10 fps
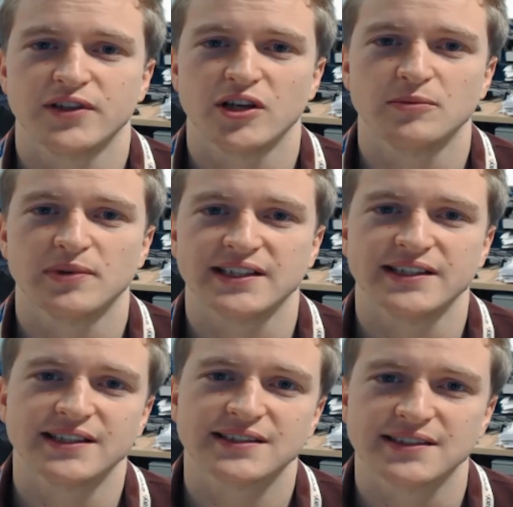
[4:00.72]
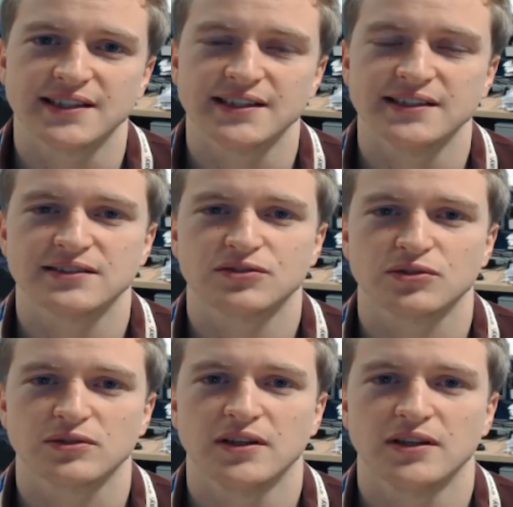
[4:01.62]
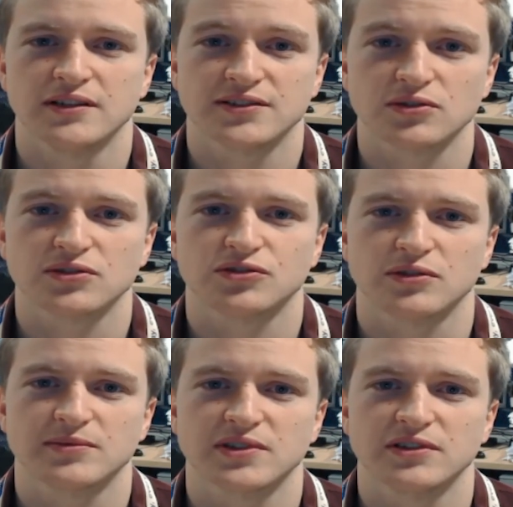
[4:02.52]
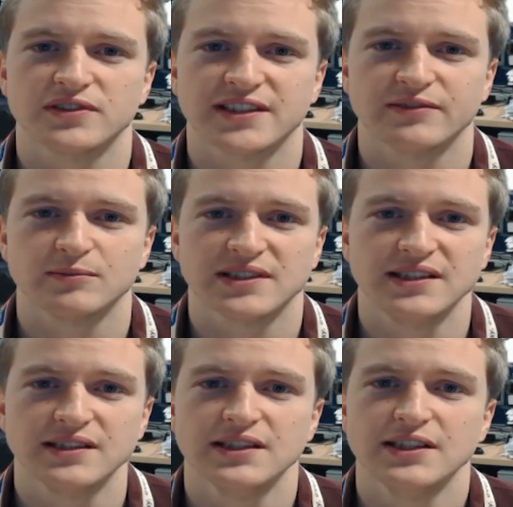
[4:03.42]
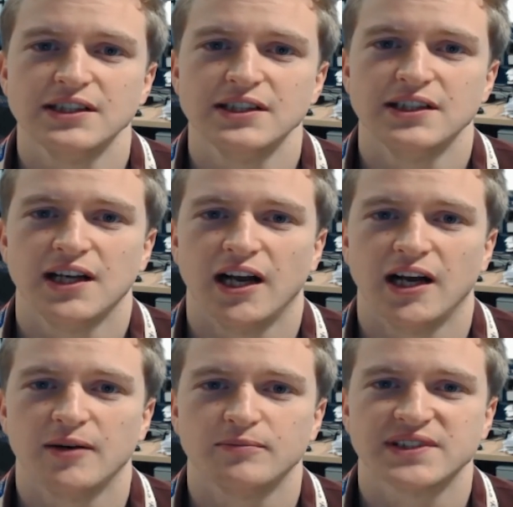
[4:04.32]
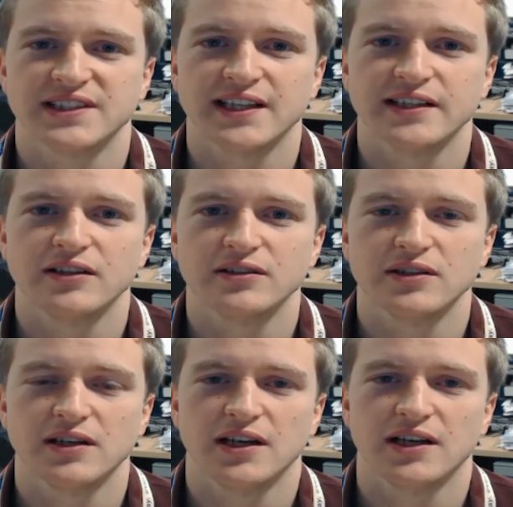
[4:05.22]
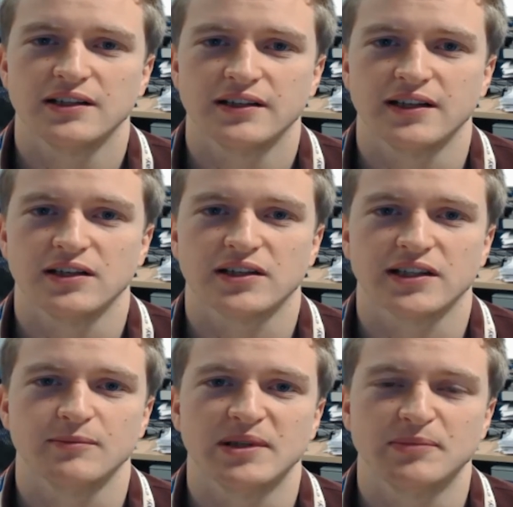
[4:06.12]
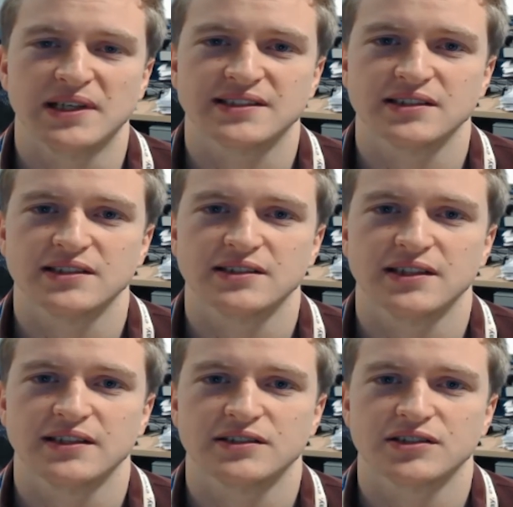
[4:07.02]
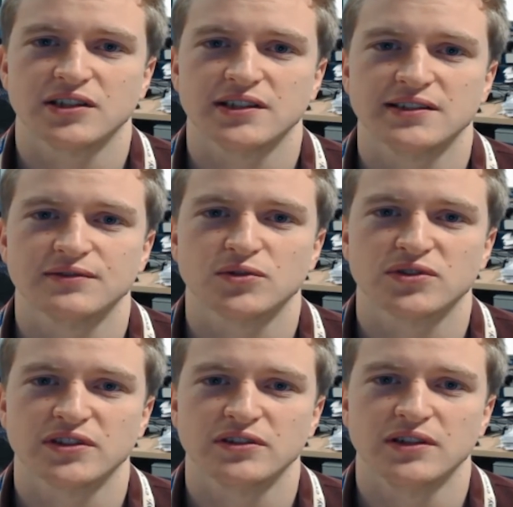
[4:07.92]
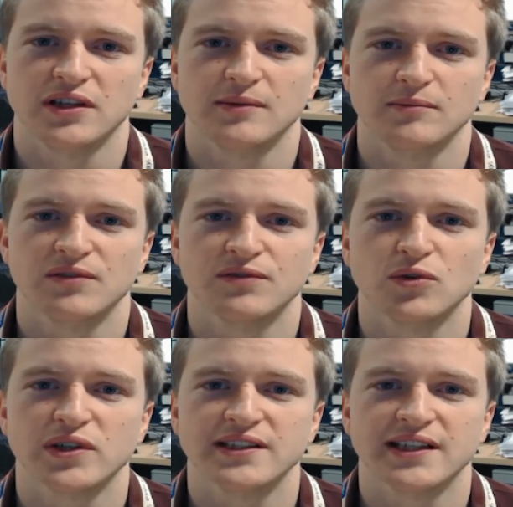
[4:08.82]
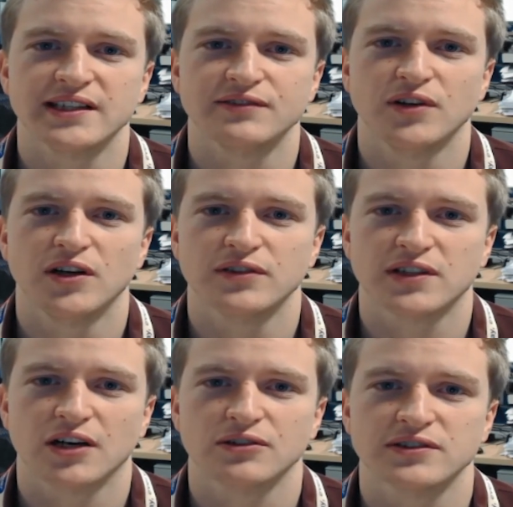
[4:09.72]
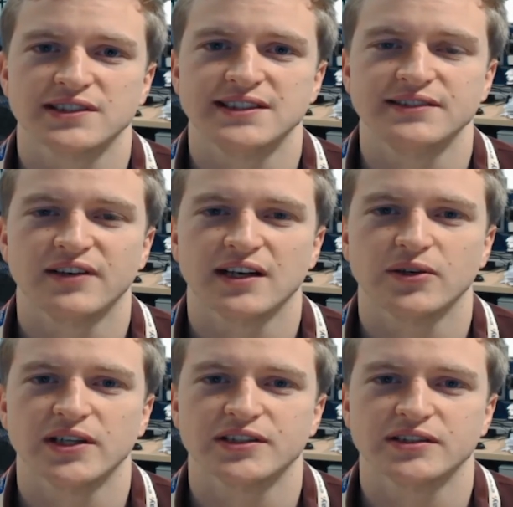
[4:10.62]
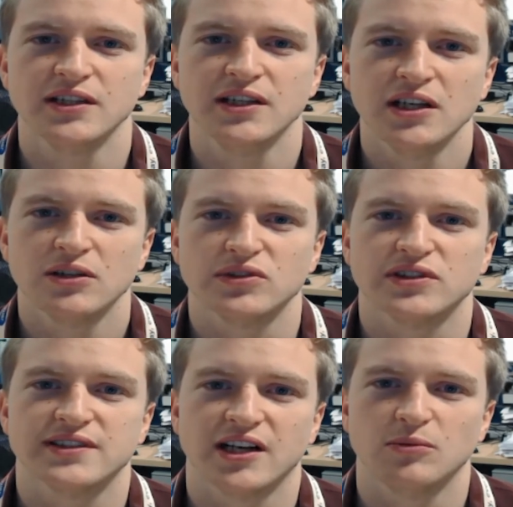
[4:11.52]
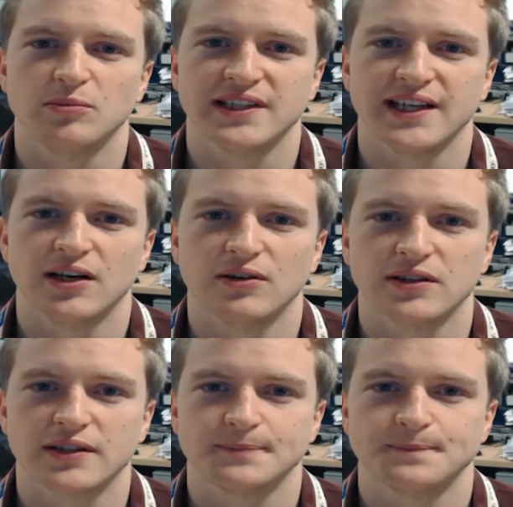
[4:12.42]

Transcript: the opening yesterday, as stocks dropped over 7%. Today, though, they're looking a bit better, and the Chinese have also avoided any further currency devaluation, which is helping the outlook.